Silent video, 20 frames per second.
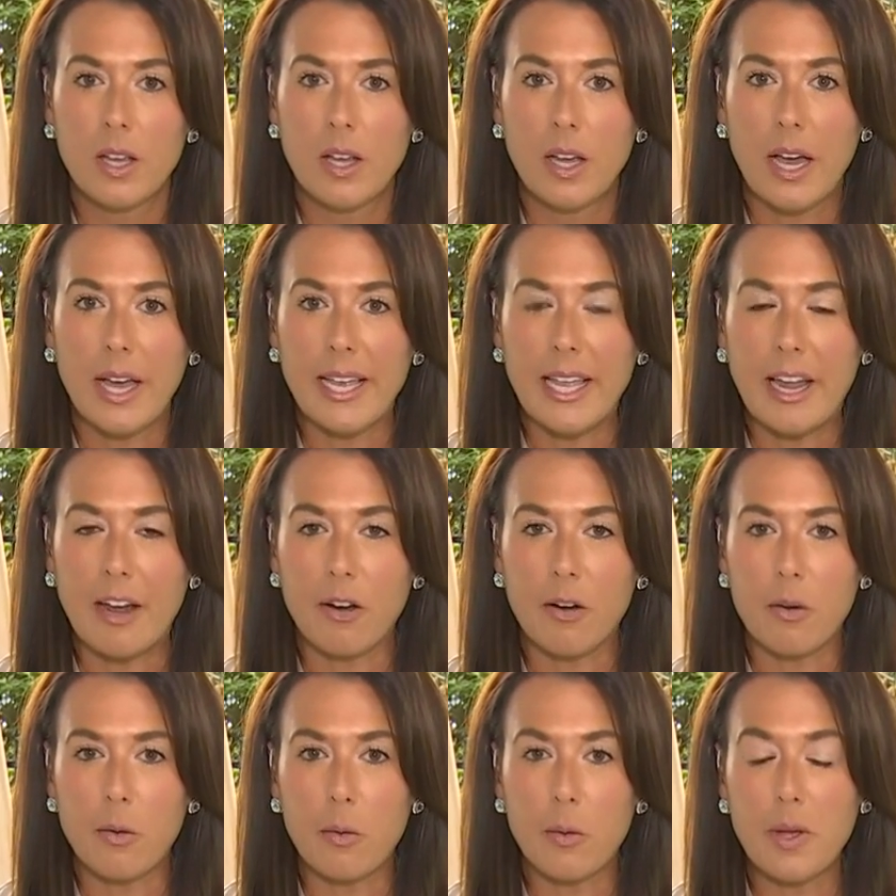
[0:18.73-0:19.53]
Hi,
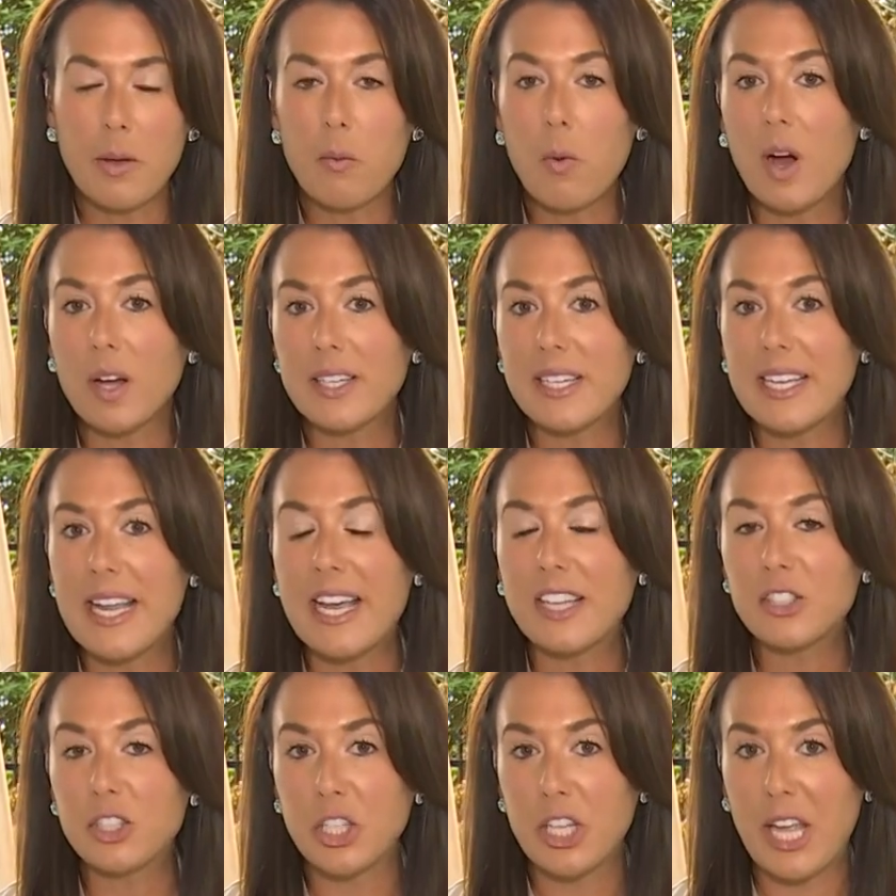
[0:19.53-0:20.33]
Carol. We wanted
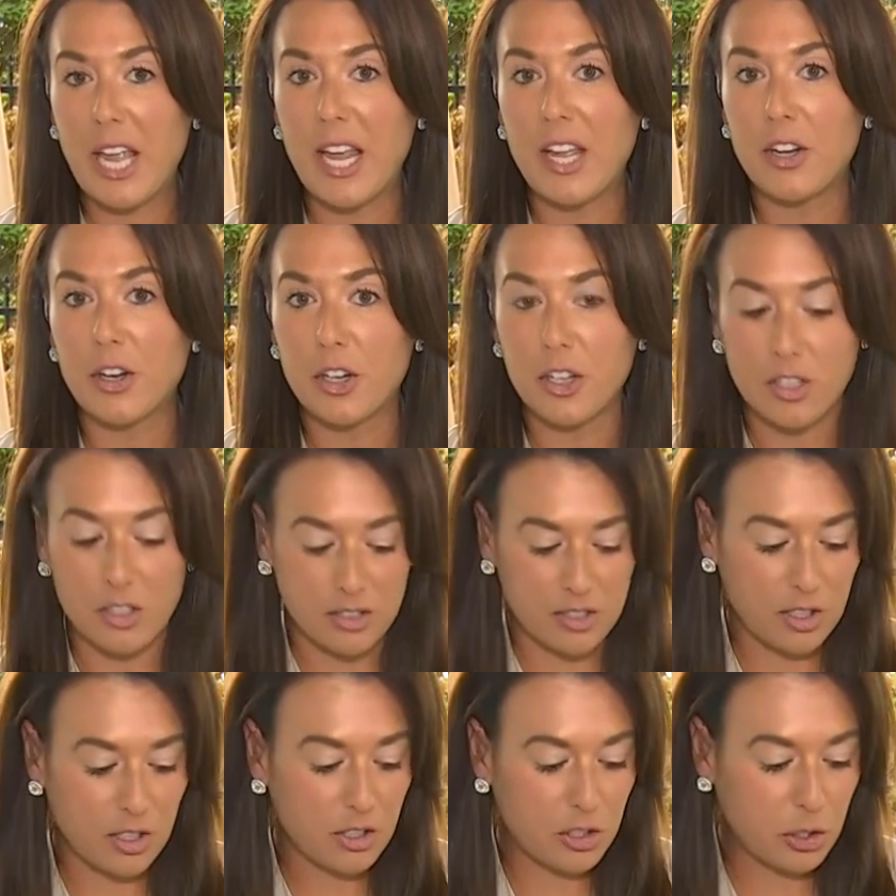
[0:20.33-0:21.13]

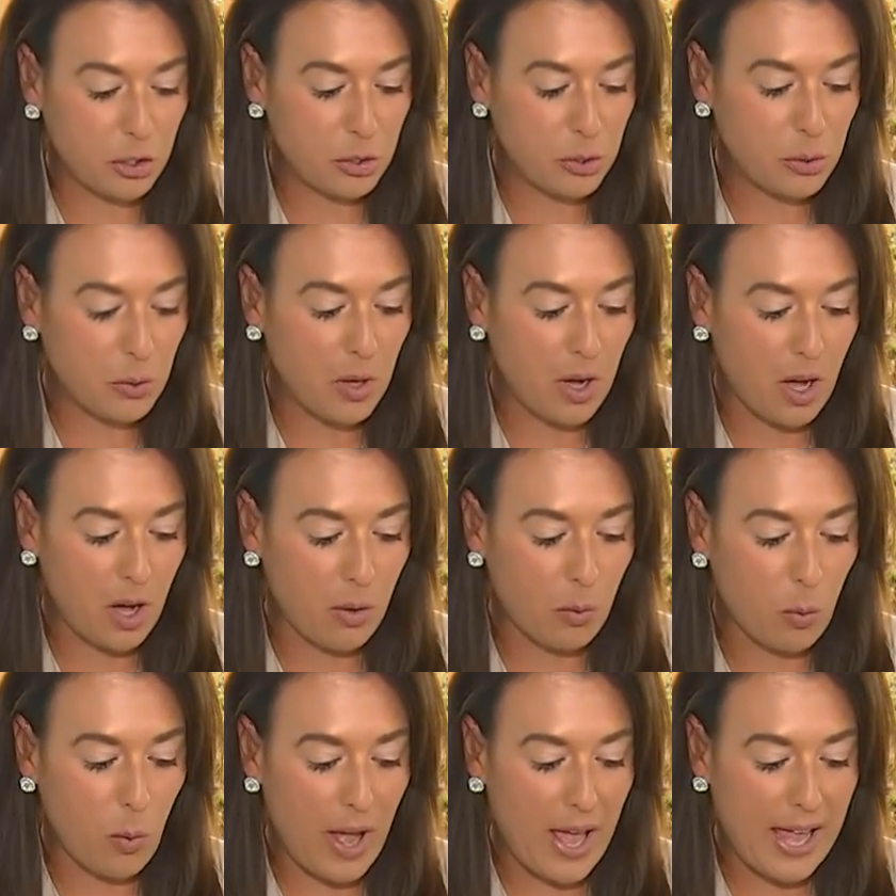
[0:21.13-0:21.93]
educators
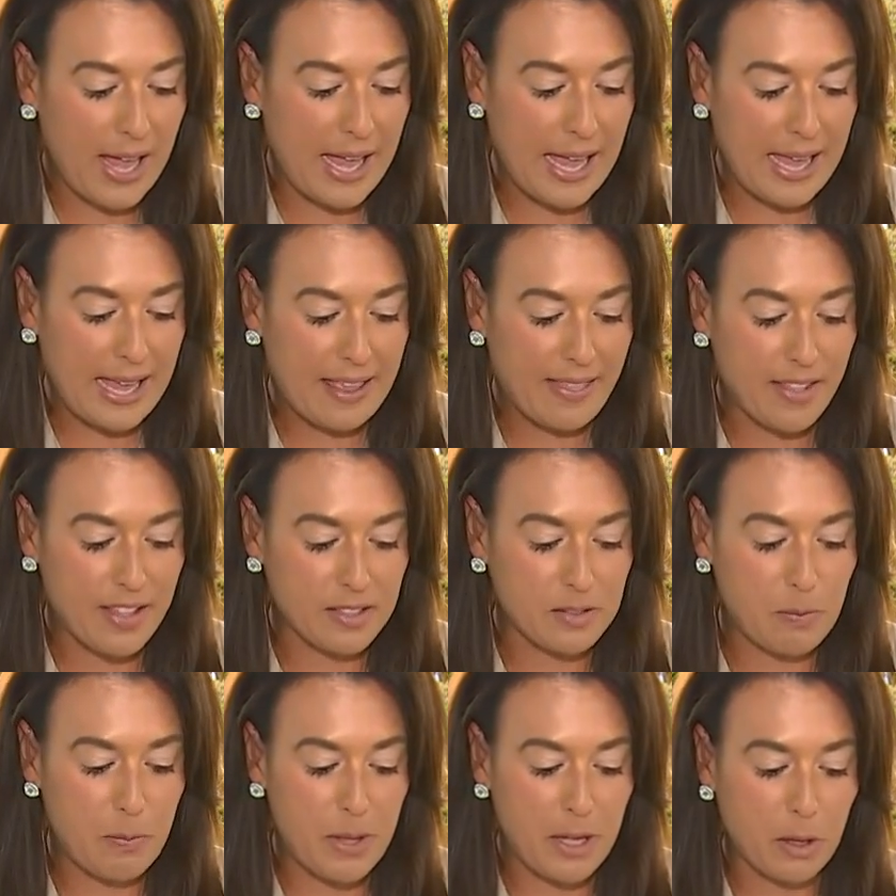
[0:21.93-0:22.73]
to weigh in.
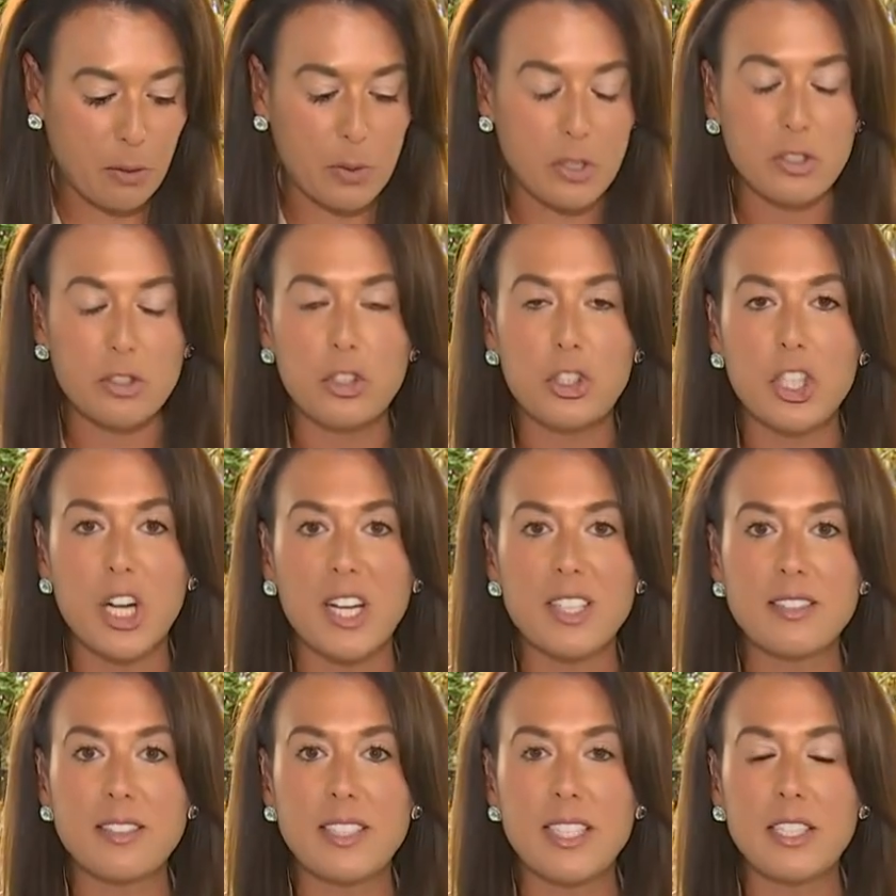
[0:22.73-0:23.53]
This bill was
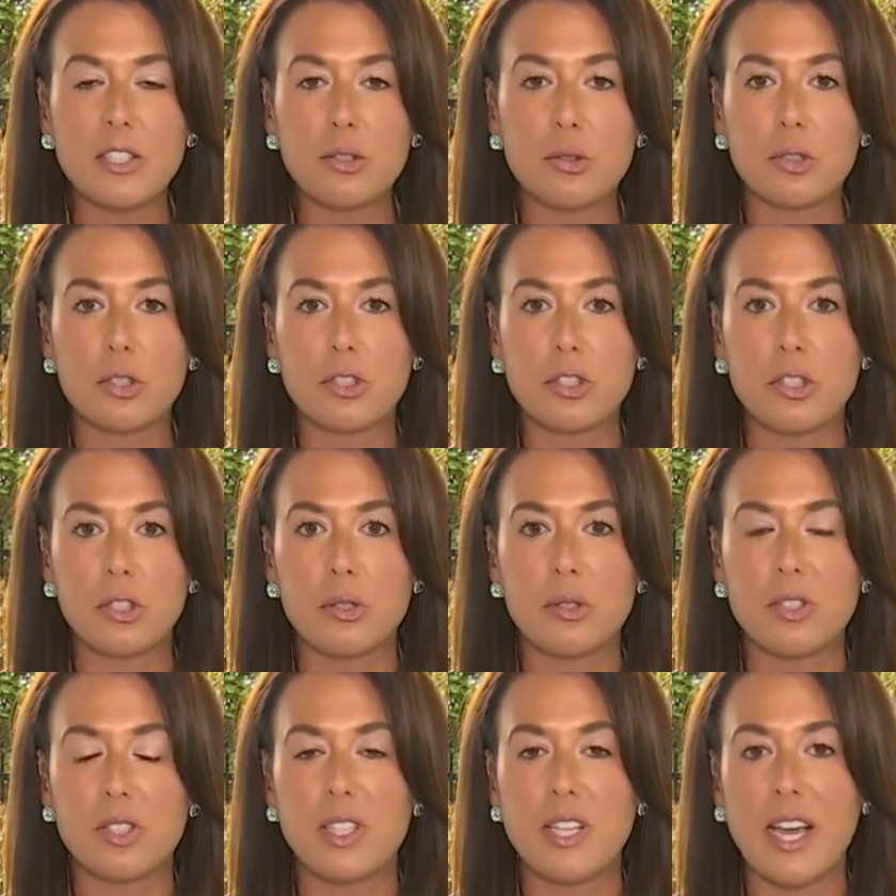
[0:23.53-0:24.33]
just
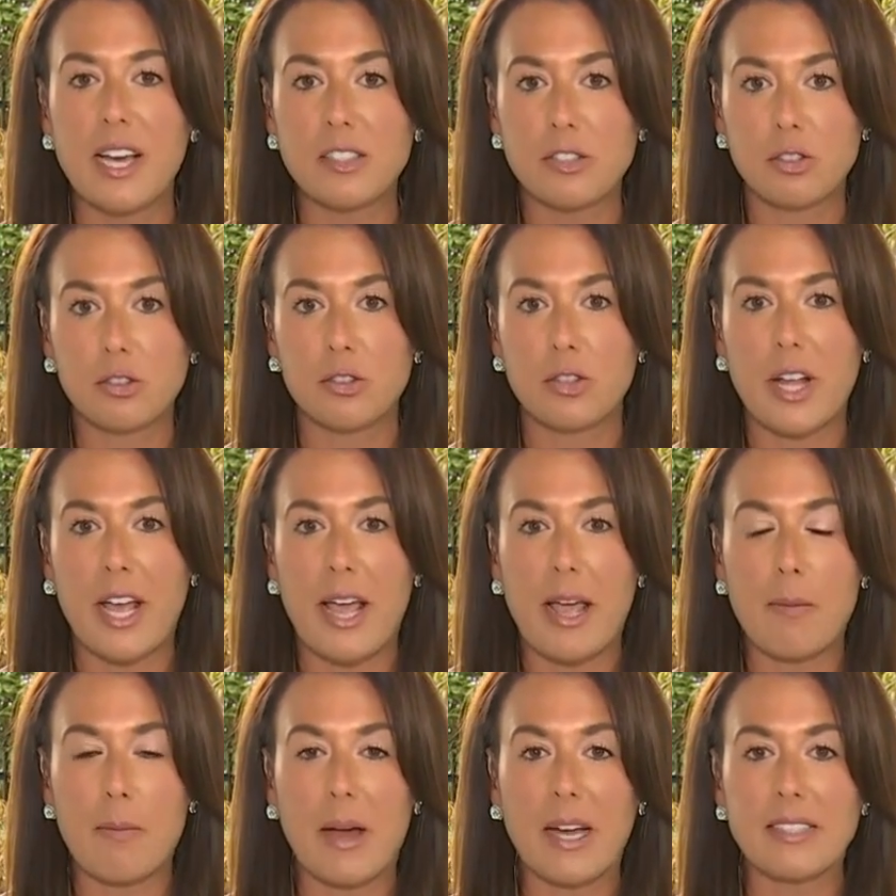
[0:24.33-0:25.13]
introduced
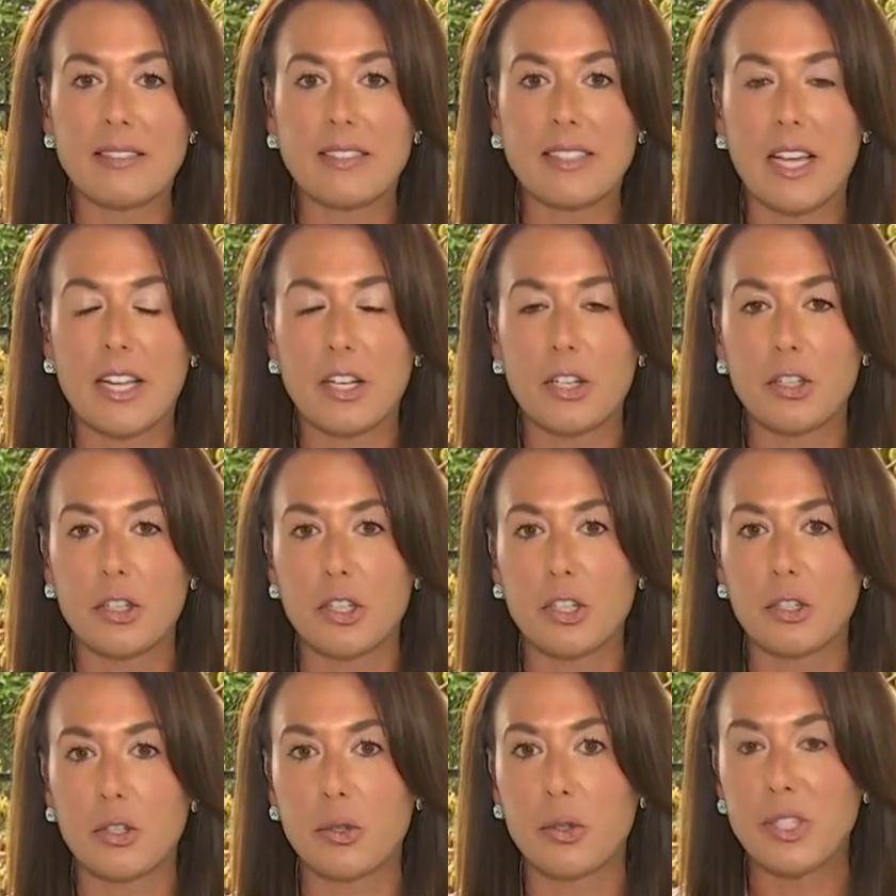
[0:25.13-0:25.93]
yesterday by
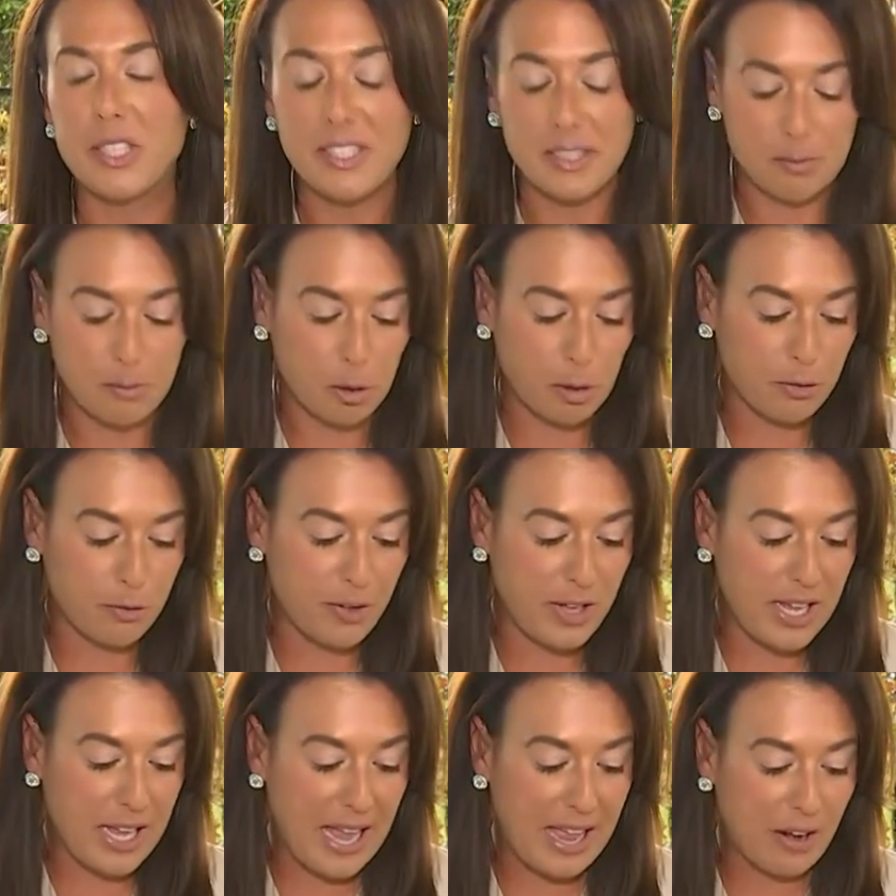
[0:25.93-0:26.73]
Senator Chris
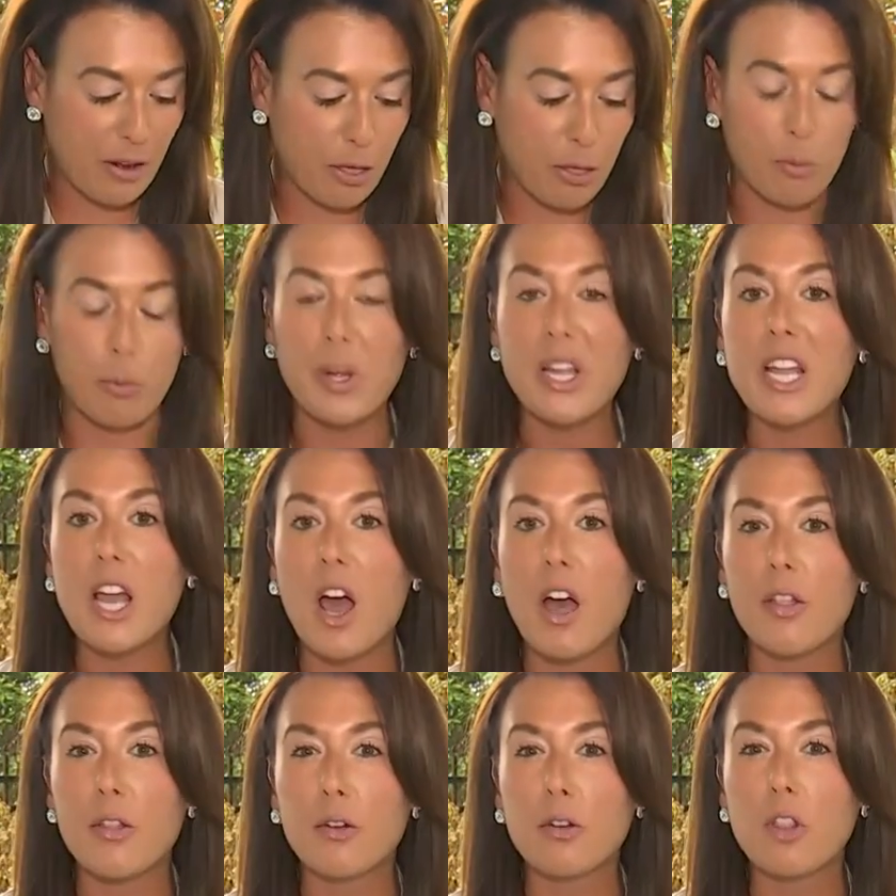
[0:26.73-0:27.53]
Murphy and 3
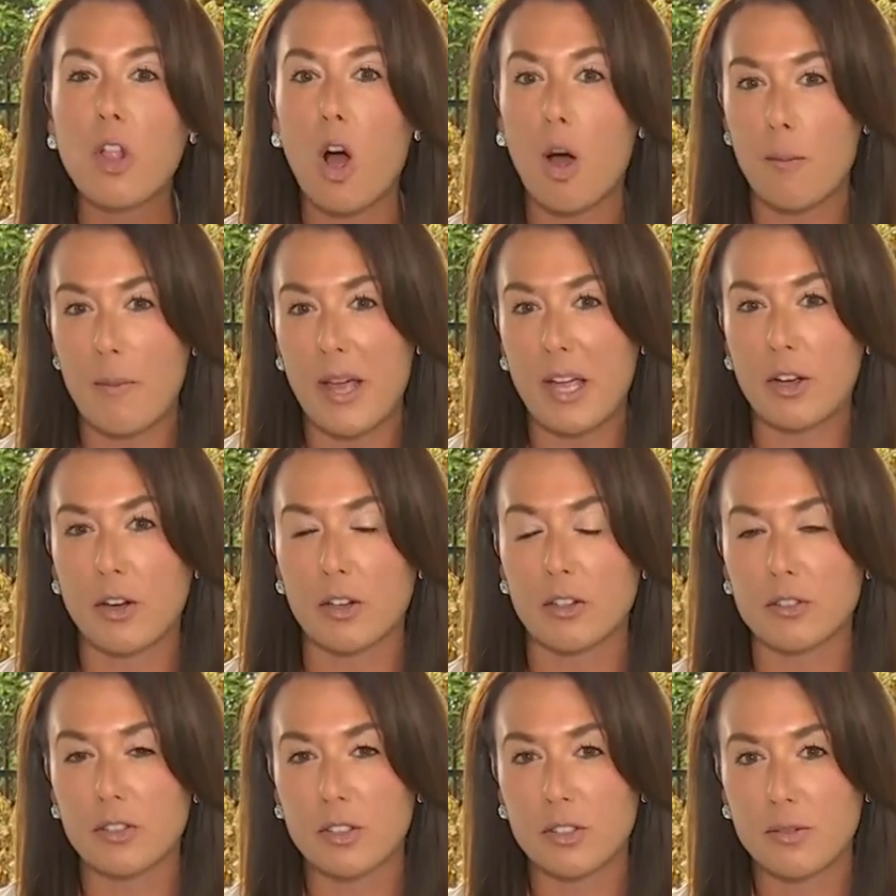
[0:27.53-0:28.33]
other
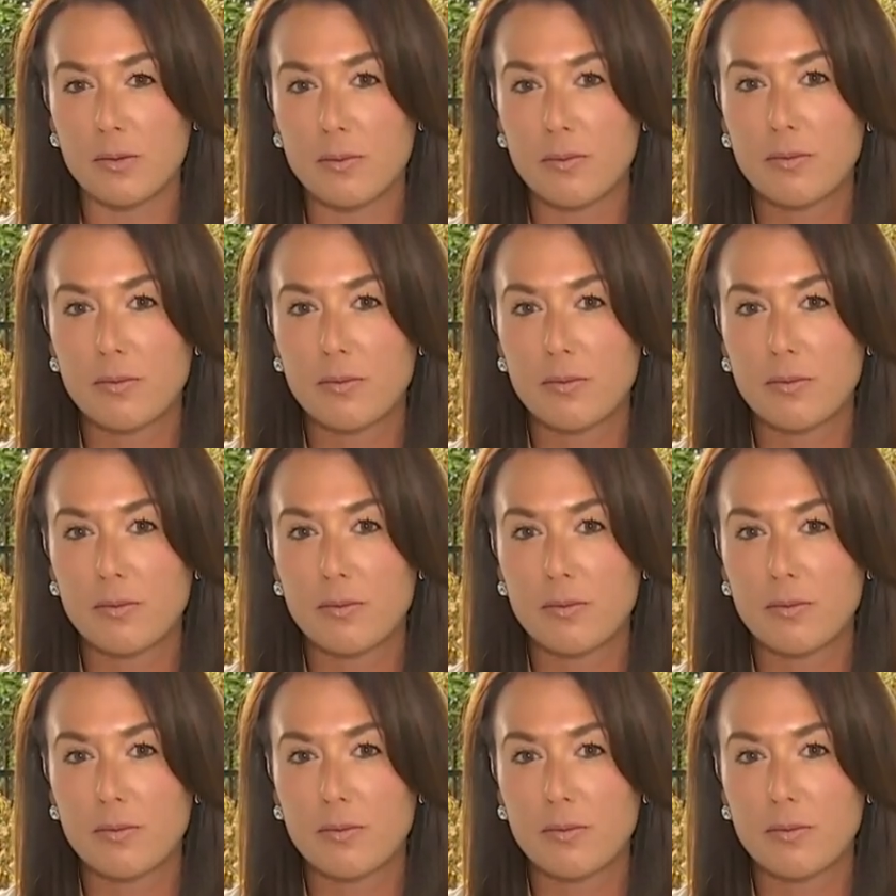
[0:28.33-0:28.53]
lawmakers.